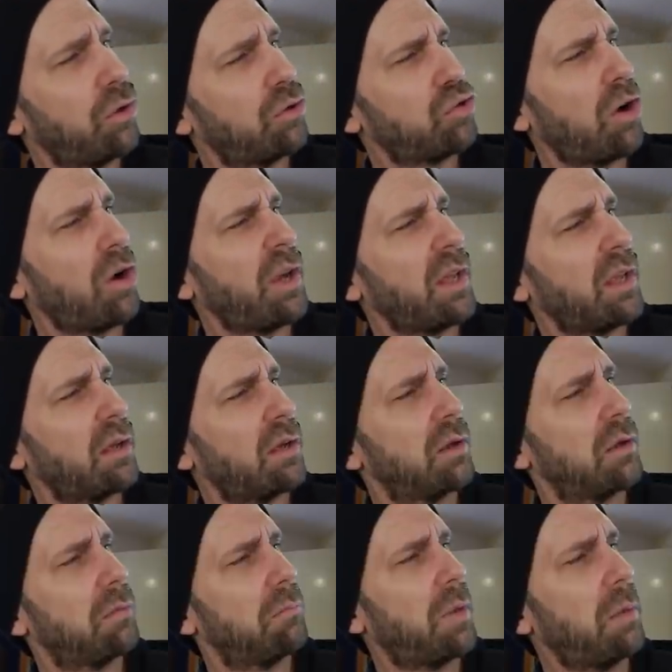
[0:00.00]
Hydraulic,
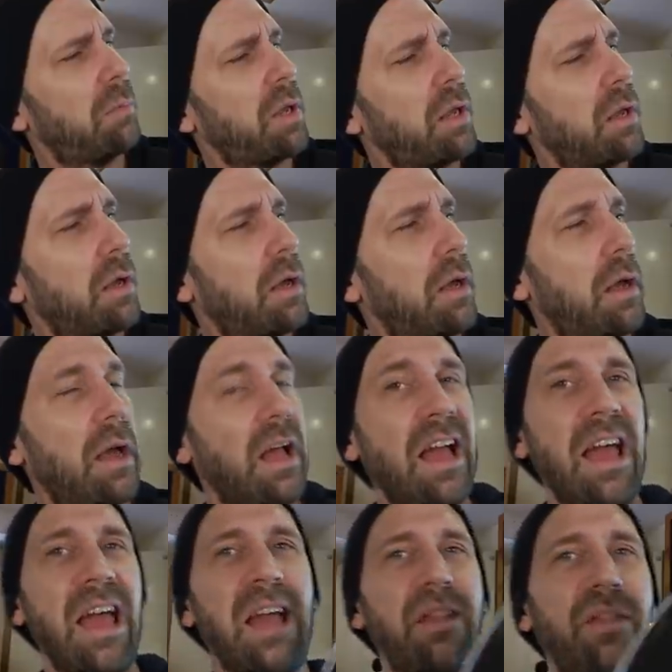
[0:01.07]
maybe.
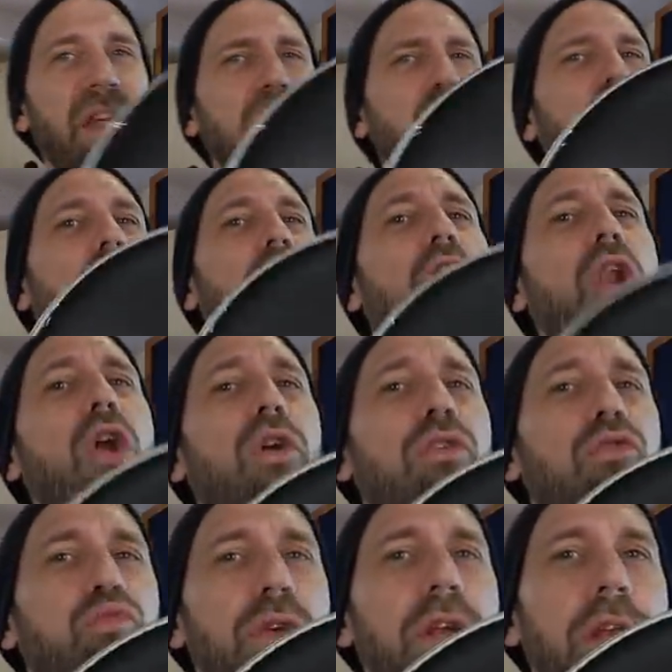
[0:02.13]
This one
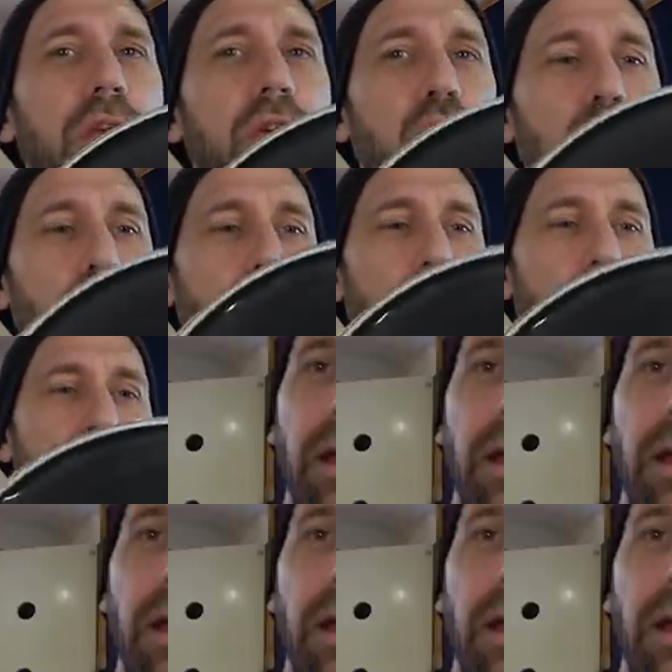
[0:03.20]
looks really cool.